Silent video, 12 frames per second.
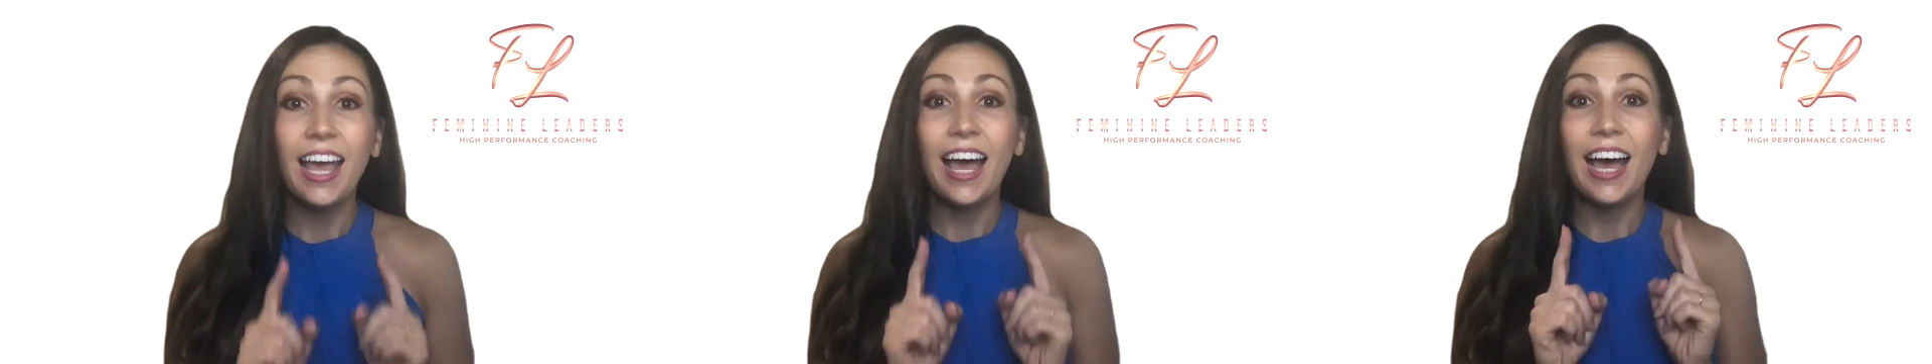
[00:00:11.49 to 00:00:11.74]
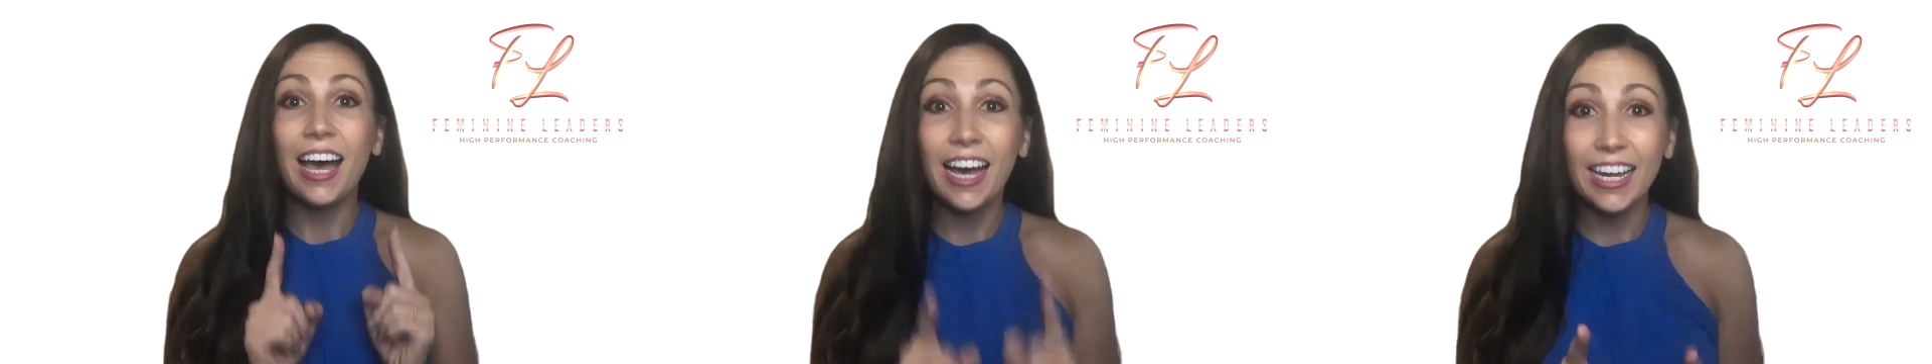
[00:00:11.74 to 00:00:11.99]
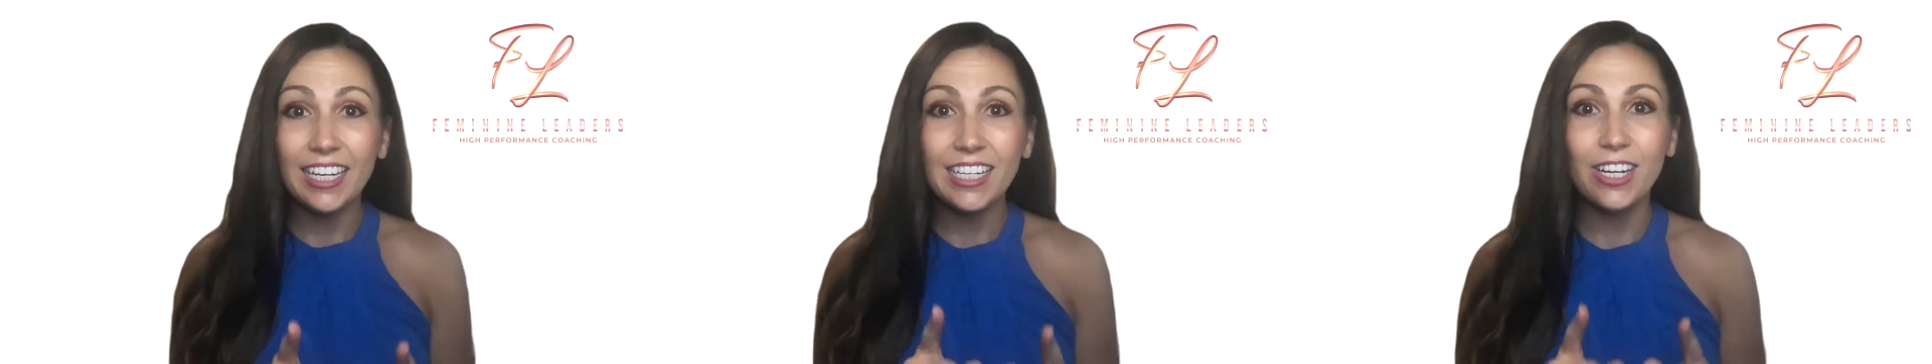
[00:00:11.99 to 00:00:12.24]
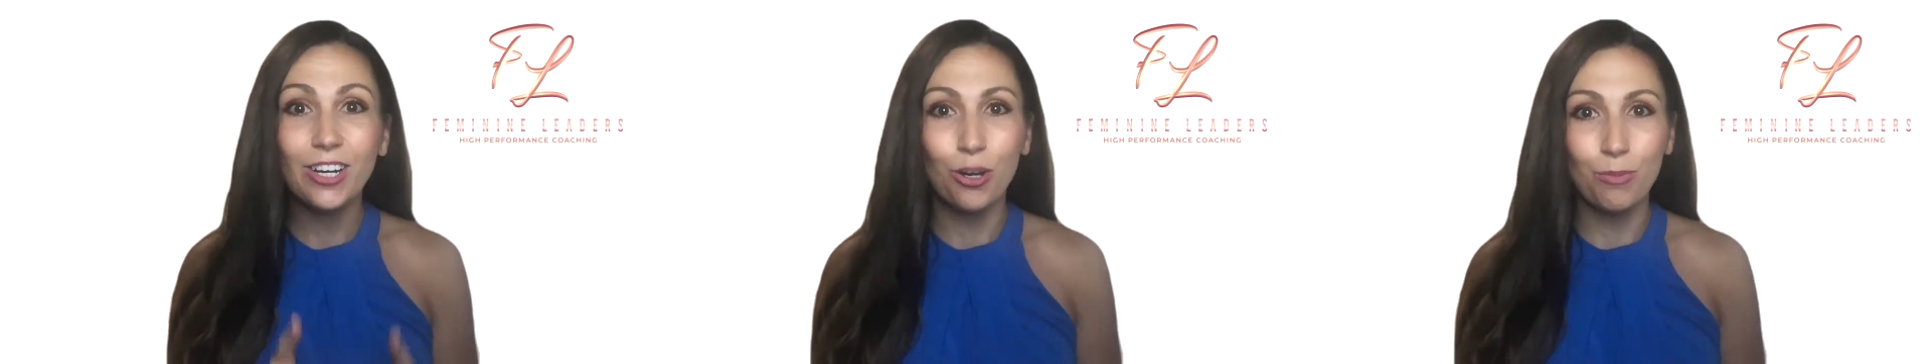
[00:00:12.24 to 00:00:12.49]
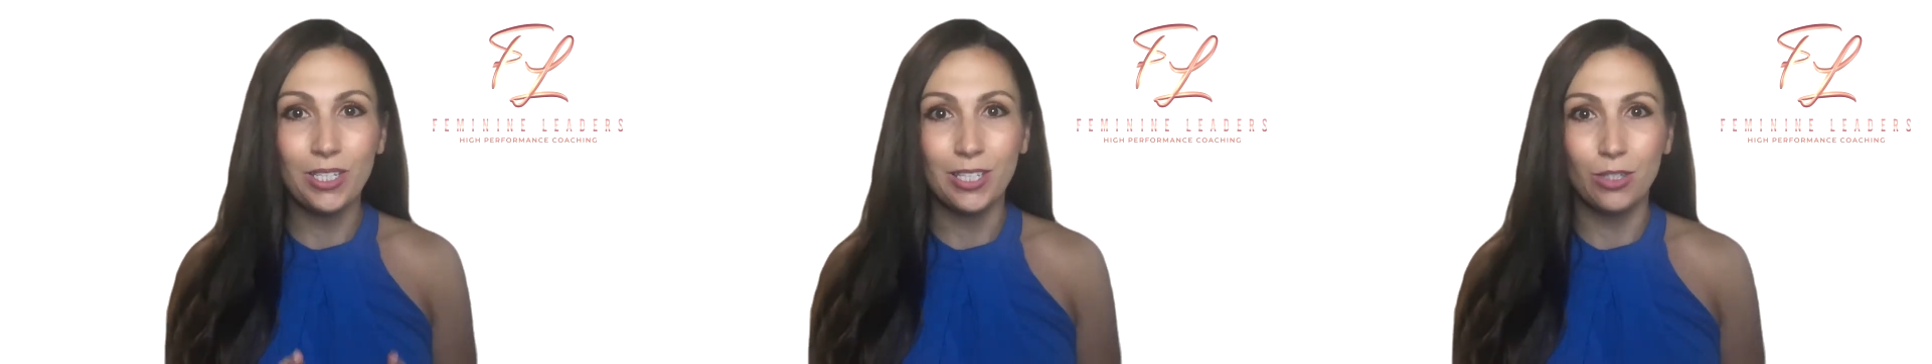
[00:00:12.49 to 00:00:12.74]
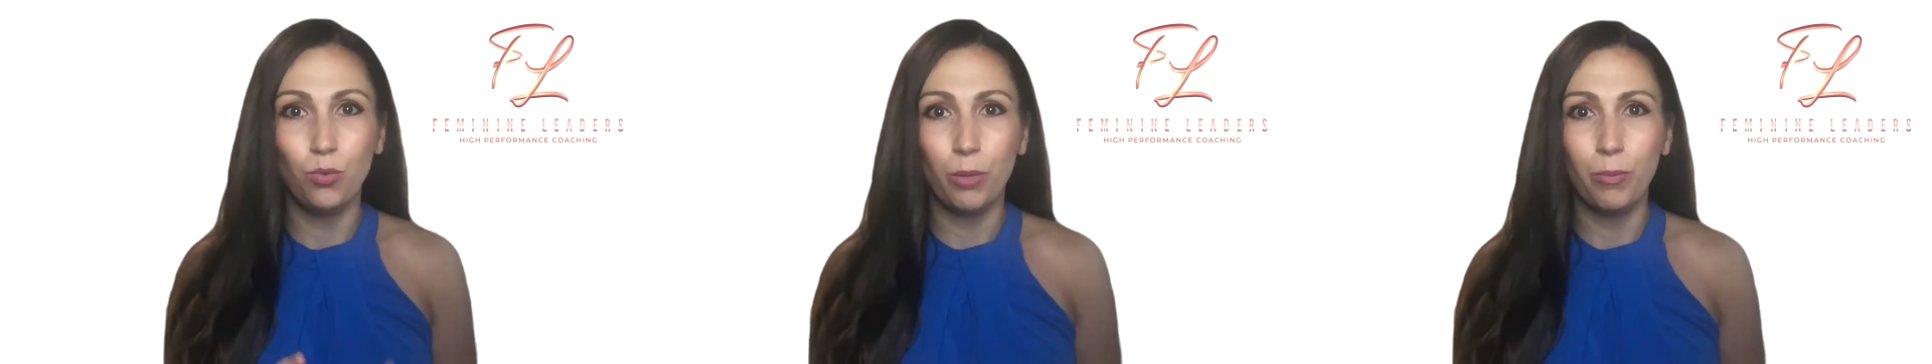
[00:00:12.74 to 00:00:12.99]
highly
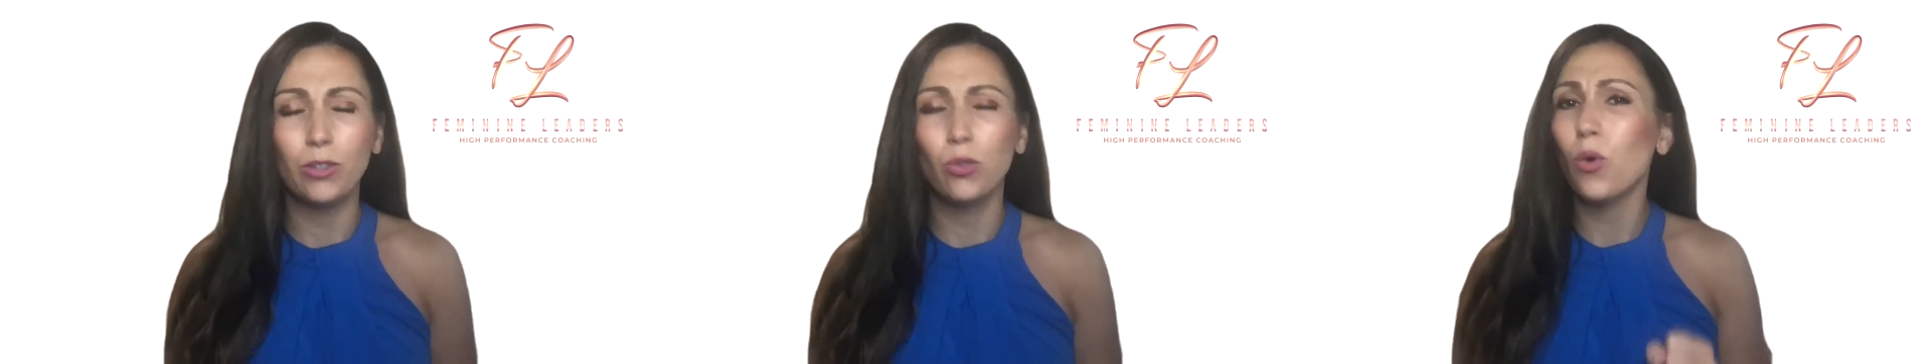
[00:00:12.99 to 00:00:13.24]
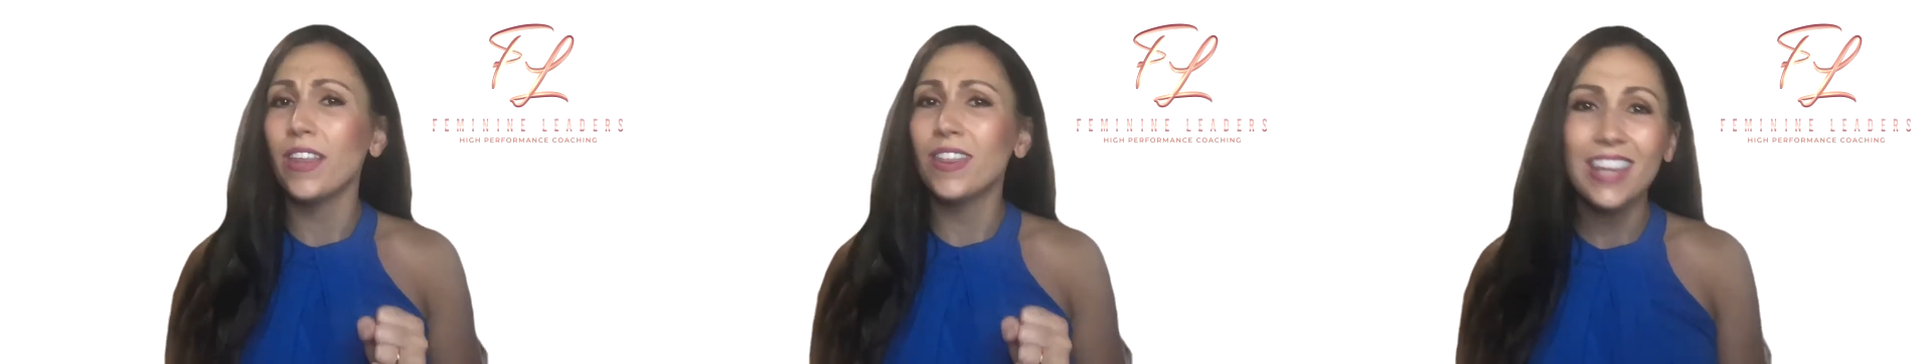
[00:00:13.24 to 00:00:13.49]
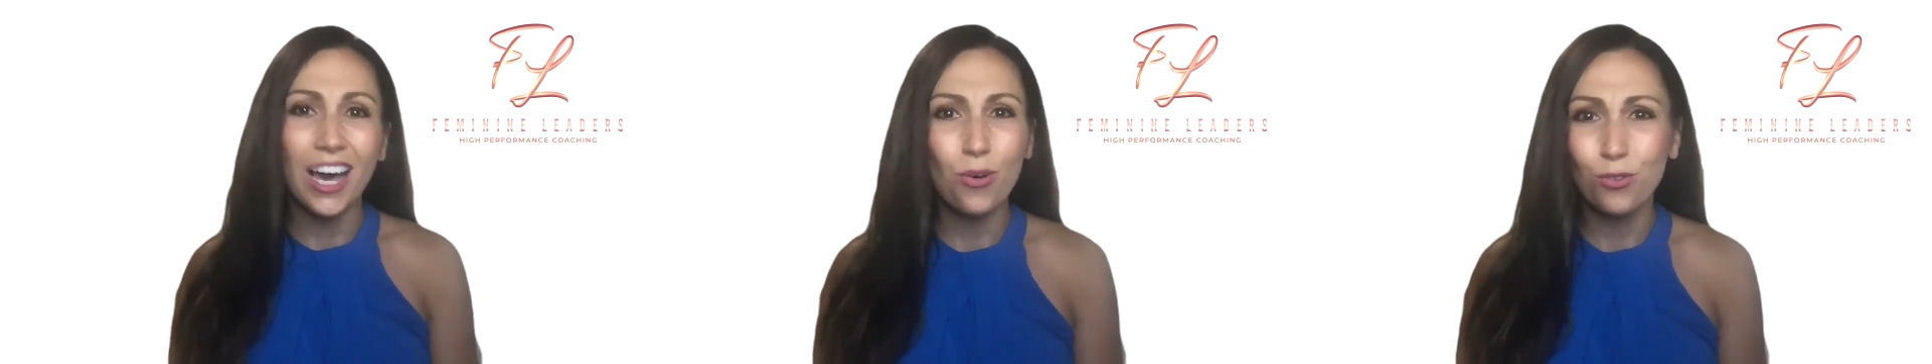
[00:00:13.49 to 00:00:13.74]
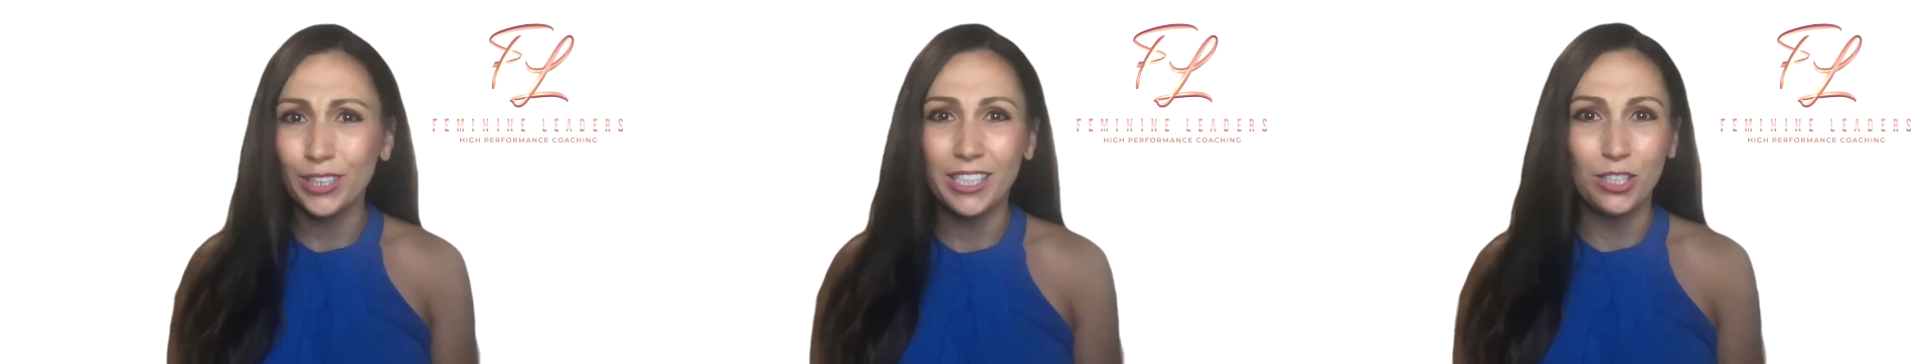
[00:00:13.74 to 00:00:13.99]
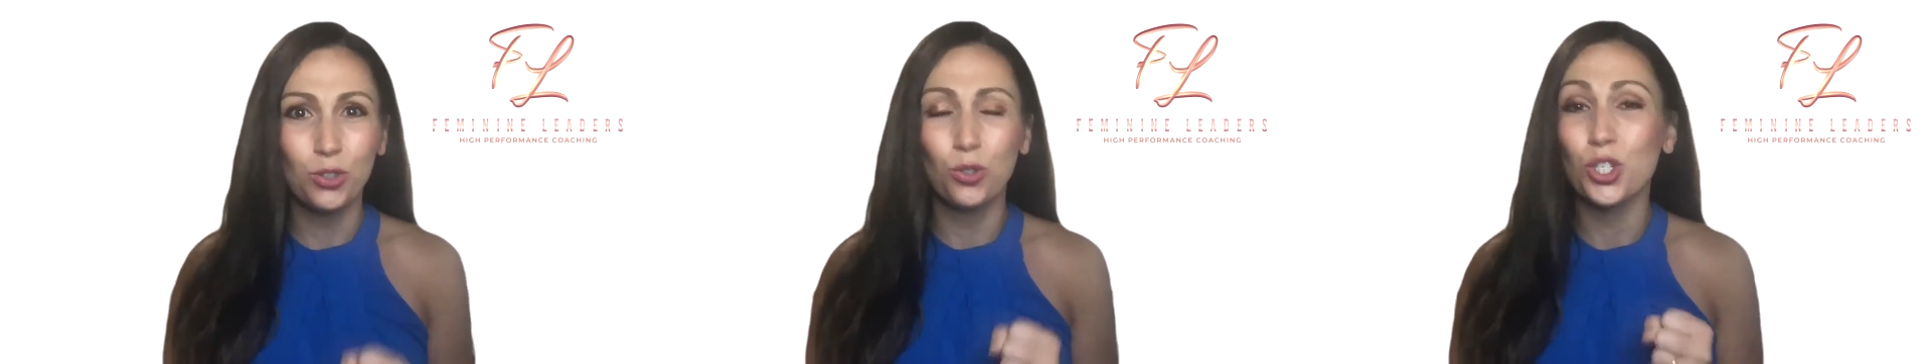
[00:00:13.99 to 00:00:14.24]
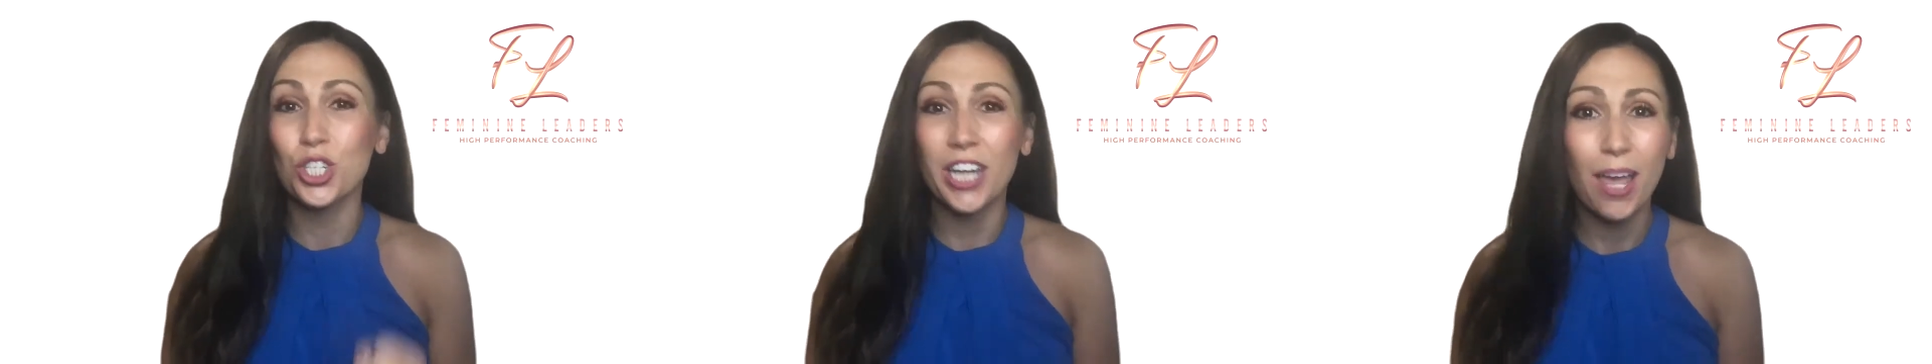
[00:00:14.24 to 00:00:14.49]
committed women who are now ready to
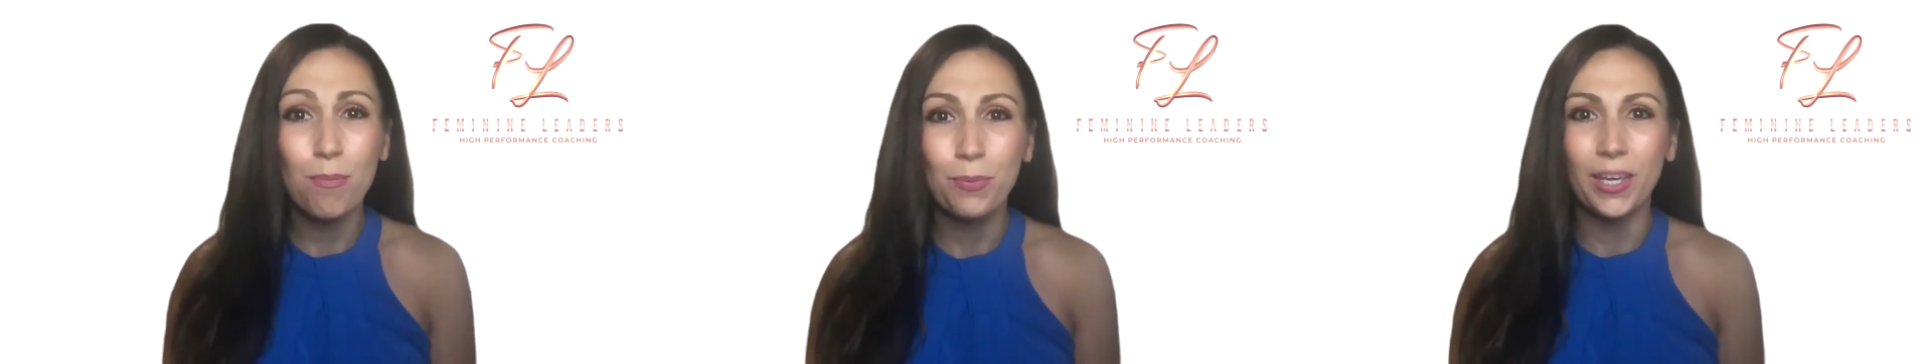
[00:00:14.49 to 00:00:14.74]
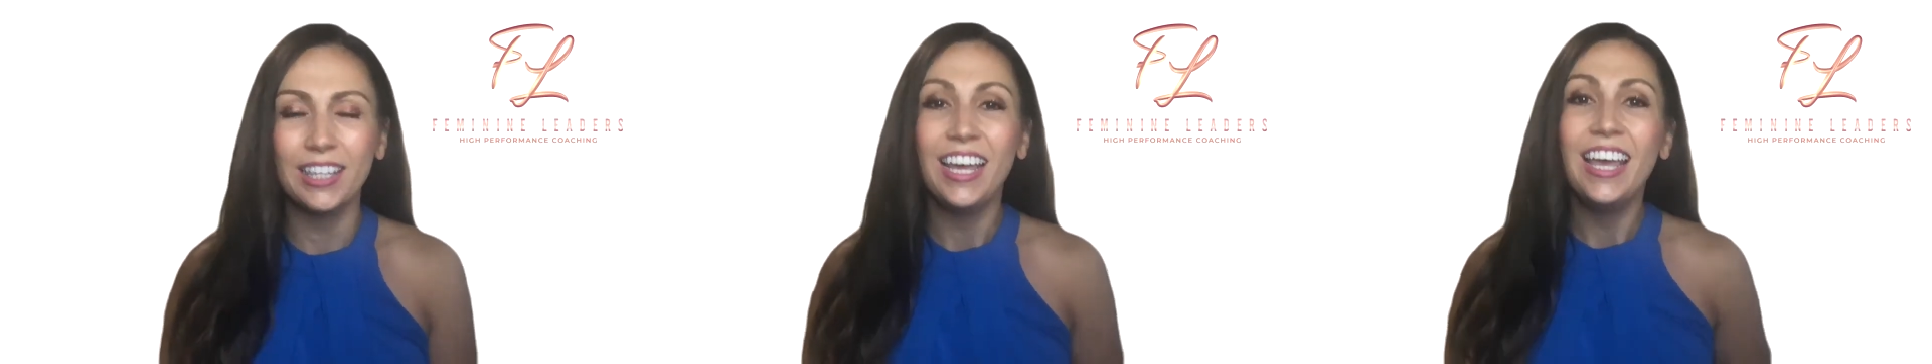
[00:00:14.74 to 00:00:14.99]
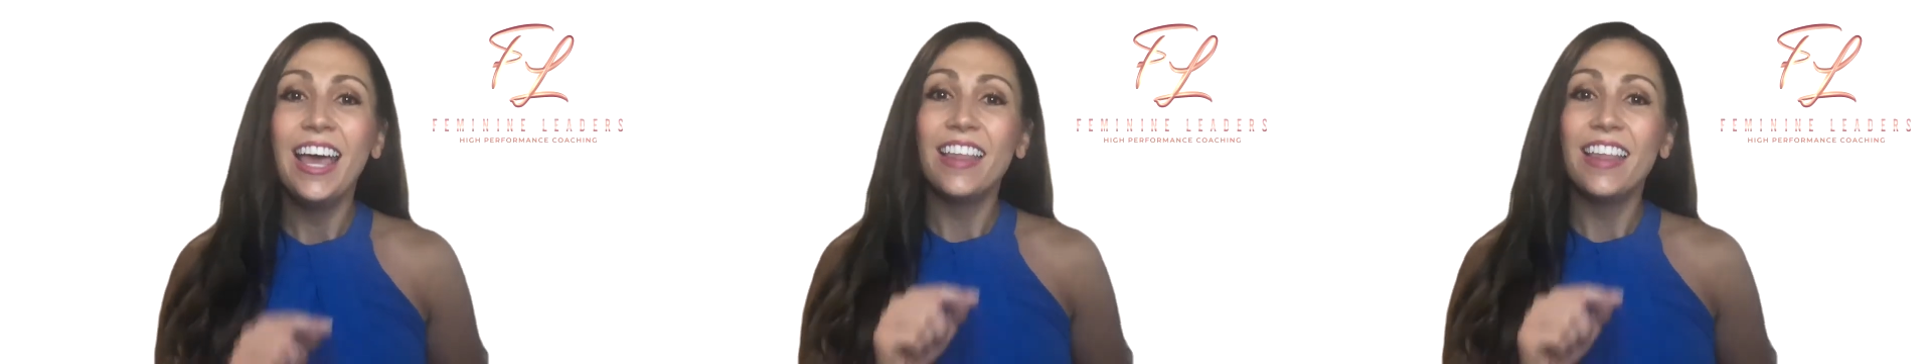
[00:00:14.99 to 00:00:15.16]
champion